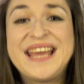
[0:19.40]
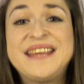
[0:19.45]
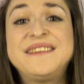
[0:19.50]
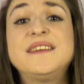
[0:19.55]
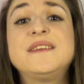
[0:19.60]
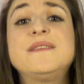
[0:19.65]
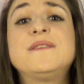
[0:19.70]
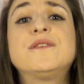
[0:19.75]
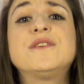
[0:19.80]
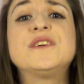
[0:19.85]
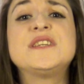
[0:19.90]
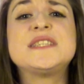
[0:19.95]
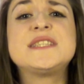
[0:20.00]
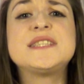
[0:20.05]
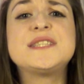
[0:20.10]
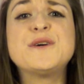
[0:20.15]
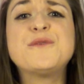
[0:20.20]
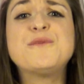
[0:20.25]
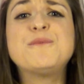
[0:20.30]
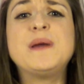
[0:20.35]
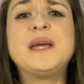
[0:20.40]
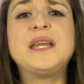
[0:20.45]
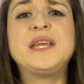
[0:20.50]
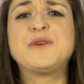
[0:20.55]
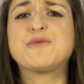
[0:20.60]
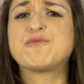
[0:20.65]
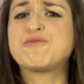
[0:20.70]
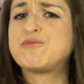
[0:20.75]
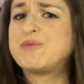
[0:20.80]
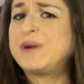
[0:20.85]
and that there are so
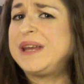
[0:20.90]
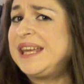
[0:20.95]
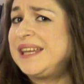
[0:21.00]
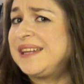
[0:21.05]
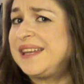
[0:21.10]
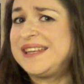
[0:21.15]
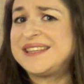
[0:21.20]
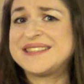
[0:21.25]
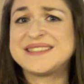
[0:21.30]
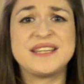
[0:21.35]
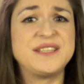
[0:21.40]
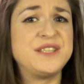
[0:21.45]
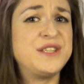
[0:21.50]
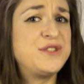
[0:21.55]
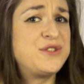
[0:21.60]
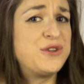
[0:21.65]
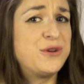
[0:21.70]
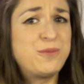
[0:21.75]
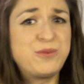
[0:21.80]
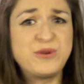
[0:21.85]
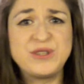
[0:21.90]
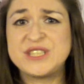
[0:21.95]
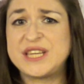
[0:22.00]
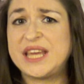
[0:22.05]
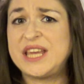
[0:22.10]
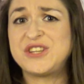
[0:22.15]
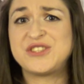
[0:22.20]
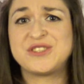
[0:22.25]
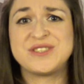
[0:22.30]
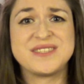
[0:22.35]
many readings and
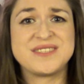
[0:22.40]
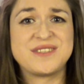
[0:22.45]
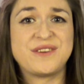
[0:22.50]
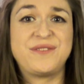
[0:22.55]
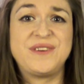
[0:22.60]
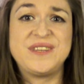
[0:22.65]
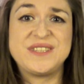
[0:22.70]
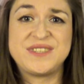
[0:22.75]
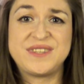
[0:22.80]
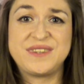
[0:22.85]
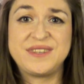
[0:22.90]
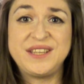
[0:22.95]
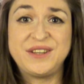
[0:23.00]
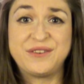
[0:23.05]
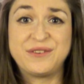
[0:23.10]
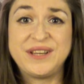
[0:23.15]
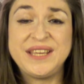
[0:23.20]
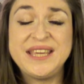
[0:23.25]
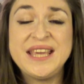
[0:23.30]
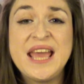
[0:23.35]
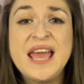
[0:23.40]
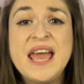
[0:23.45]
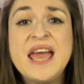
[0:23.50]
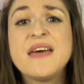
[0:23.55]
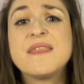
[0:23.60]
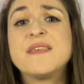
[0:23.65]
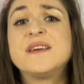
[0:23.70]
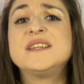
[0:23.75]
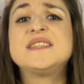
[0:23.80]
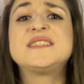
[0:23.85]
interpretations of his theory
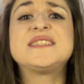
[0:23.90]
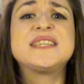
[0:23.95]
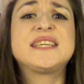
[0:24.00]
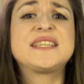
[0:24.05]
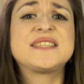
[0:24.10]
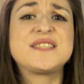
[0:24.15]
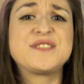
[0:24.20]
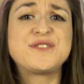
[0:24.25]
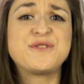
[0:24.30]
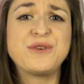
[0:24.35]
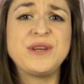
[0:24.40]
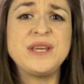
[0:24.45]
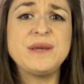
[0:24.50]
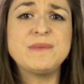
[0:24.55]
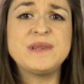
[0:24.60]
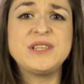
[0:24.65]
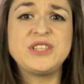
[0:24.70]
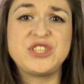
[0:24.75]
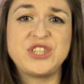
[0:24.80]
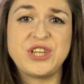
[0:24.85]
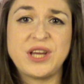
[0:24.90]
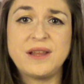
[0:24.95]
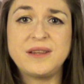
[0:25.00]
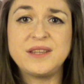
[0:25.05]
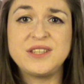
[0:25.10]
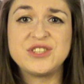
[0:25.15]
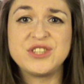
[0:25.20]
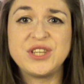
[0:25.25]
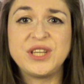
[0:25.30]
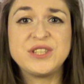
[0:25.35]
that it's extremely
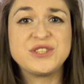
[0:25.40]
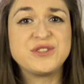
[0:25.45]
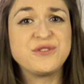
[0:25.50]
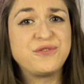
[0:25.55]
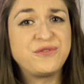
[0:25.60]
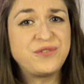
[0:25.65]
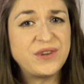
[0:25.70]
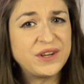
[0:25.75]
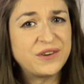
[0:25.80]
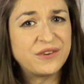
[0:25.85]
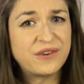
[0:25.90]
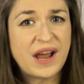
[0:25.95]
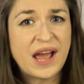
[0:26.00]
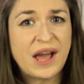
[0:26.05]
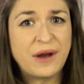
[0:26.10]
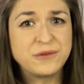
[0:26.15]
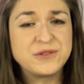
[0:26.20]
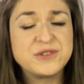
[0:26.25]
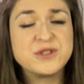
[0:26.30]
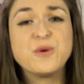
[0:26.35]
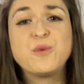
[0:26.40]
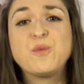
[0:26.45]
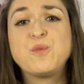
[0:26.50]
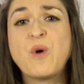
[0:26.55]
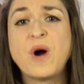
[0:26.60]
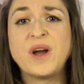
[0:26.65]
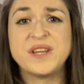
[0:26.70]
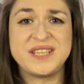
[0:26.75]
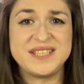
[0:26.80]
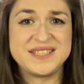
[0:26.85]
challenging to figure out
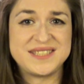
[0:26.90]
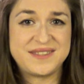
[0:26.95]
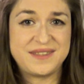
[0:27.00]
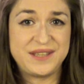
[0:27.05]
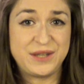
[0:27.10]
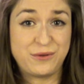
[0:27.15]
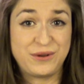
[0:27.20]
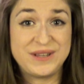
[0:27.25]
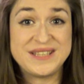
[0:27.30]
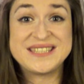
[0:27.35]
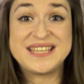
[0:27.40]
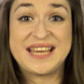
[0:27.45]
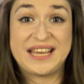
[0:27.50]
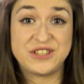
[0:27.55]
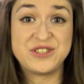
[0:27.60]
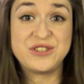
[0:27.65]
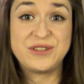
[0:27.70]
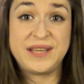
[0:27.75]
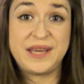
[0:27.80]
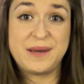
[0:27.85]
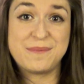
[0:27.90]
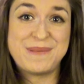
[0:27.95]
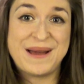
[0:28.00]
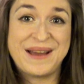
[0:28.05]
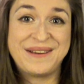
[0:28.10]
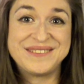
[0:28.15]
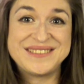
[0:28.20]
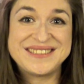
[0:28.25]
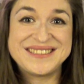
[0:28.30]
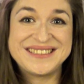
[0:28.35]
what his theory is actually about.